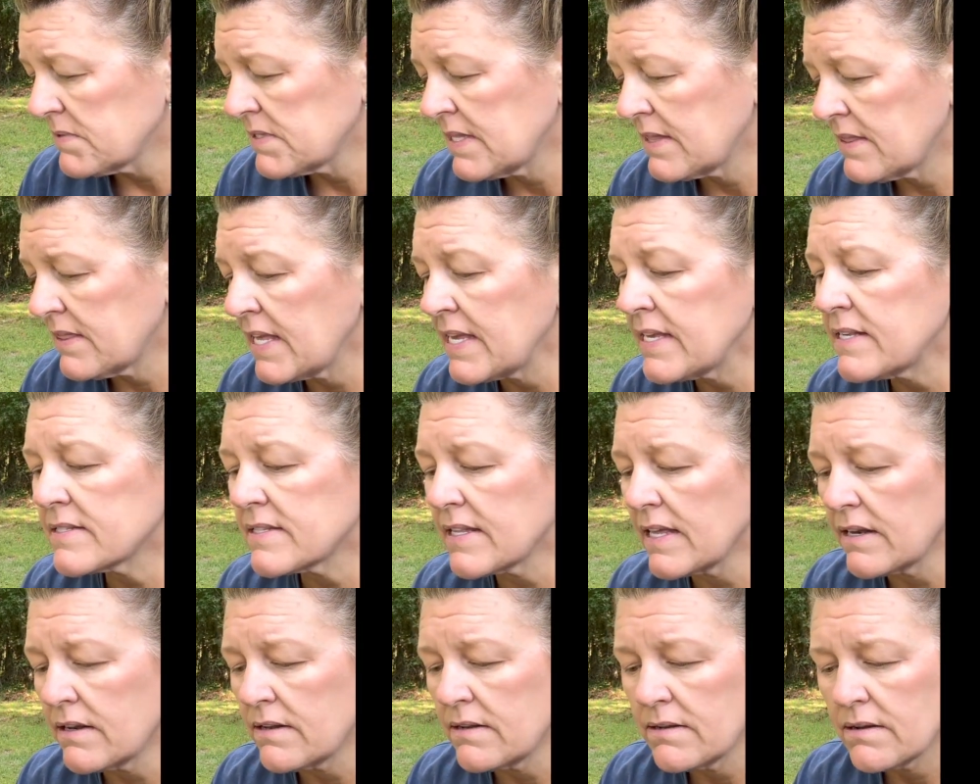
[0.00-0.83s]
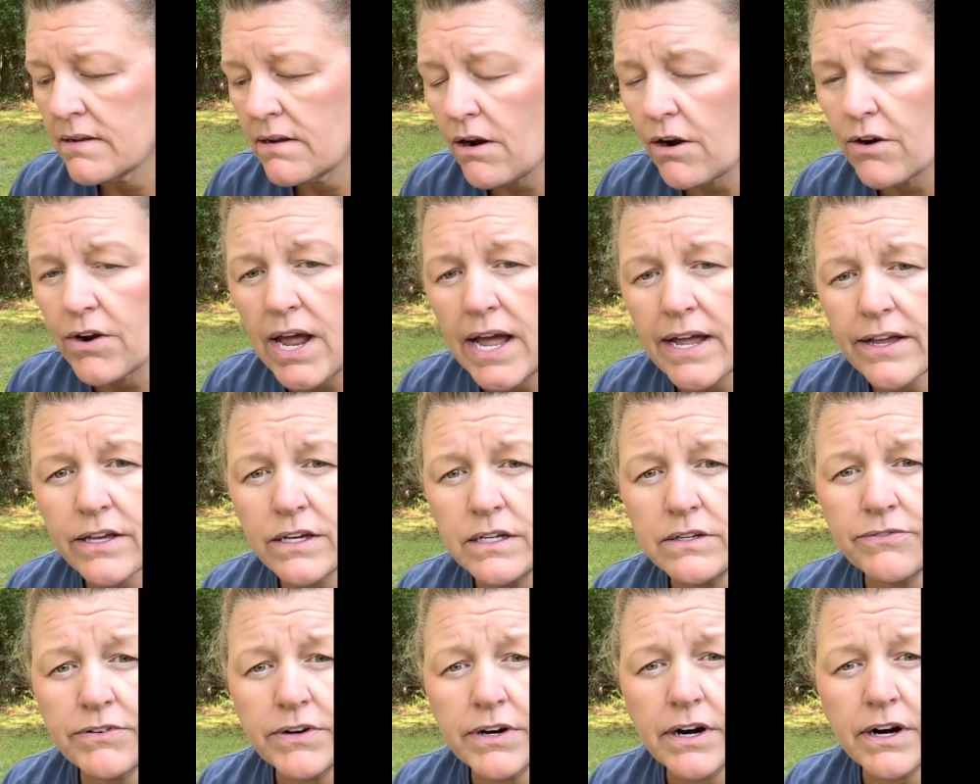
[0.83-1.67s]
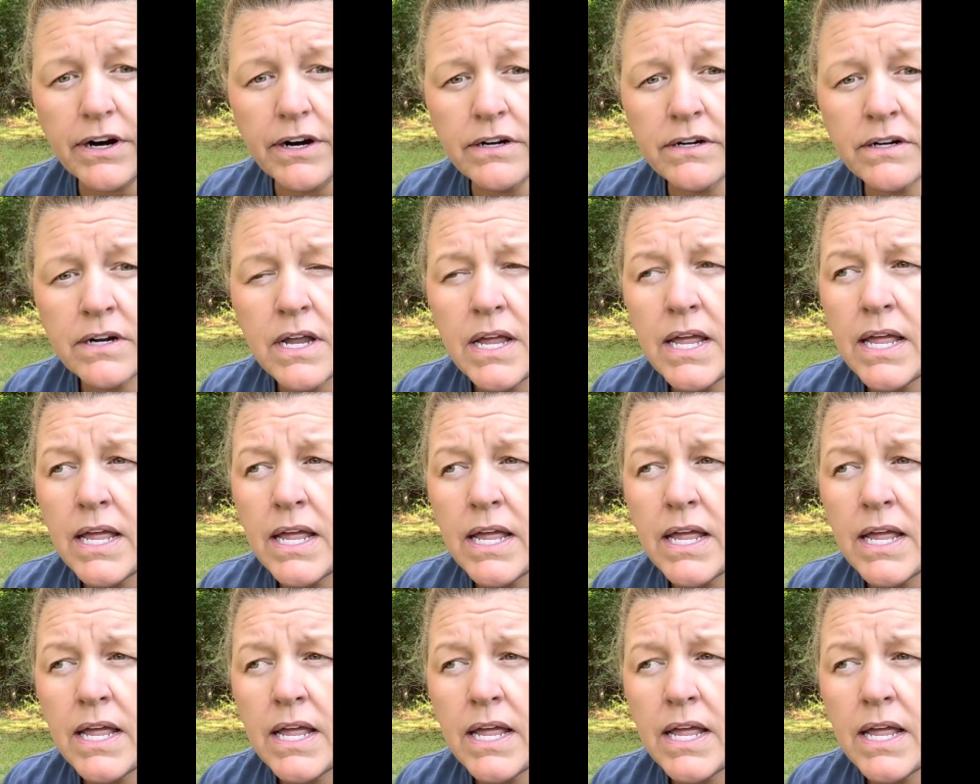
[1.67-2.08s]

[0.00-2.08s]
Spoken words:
Things that are not good for her.